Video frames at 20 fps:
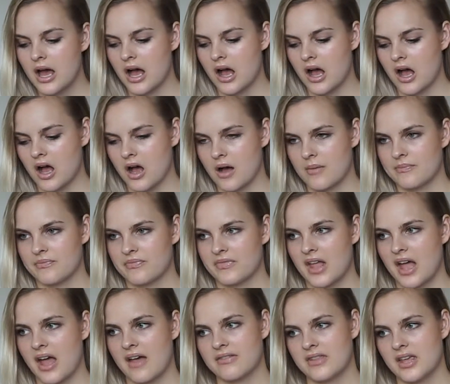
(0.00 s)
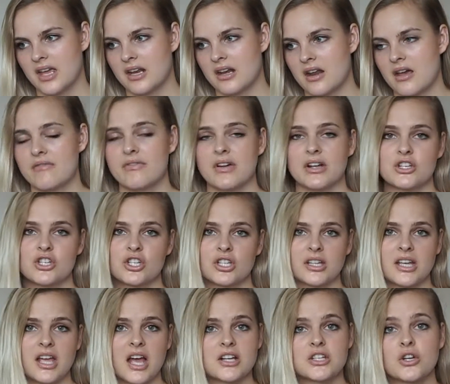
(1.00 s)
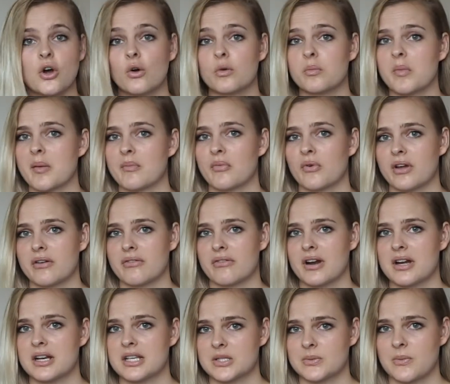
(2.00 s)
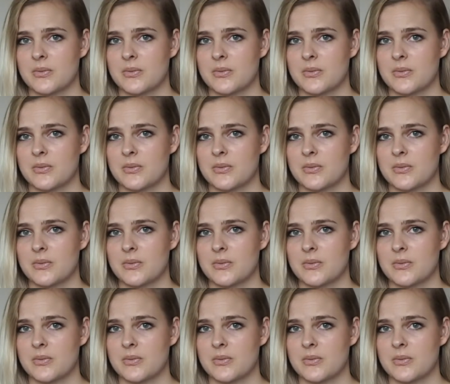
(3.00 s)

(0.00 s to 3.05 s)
And then eventually I told my boyfriend as